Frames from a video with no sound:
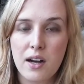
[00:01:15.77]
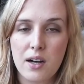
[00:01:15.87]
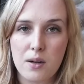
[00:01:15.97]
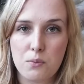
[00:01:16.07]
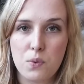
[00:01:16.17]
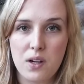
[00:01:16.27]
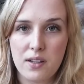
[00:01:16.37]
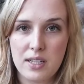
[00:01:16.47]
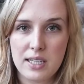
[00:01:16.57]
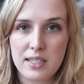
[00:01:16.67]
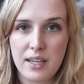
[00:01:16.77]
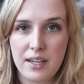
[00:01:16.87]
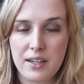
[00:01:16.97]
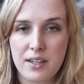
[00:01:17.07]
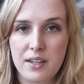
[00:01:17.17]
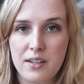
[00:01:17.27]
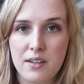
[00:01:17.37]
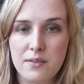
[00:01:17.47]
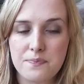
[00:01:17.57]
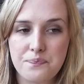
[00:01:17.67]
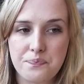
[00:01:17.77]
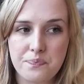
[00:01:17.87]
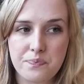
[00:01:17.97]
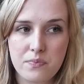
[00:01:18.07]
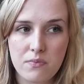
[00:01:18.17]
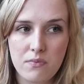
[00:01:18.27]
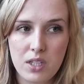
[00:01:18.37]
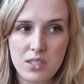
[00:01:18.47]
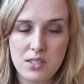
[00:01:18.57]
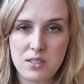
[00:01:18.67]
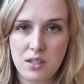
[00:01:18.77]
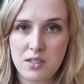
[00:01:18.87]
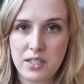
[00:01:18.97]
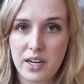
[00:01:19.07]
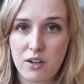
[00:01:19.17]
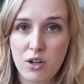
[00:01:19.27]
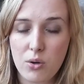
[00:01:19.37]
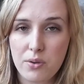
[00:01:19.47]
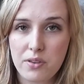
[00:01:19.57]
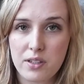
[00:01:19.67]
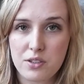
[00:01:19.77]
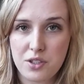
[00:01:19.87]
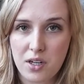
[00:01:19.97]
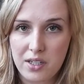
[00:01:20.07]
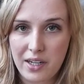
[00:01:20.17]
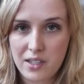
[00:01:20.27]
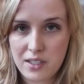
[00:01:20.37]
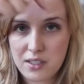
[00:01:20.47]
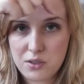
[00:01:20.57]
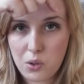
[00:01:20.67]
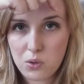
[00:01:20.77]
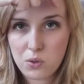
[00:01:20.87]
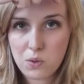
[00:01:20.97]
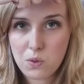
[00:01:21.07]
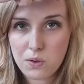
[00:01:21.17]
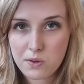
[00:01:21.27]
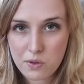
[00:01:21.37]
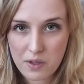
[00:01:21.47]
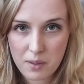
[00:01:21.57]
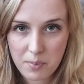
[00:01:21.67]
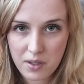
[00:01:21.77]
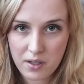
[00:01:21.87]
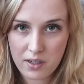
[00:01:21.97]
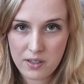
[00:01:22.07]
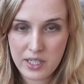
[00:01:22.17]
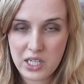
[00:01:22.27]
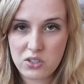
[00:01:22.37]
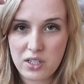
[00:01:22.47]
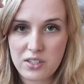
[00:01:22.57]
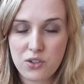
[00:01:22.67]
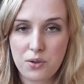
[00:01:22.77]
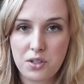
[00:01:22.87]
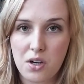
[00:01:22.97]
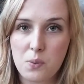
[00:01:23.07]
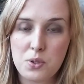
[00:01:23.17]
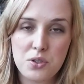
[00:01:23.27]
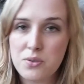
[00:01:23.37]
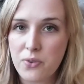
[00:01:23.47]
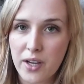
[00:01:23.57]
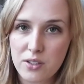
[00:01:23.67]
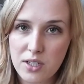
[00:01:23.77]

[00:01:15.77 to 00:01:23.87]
Um, one, it can stunt hair growth, and she already had like a total grandpa hairline going on, which is fine.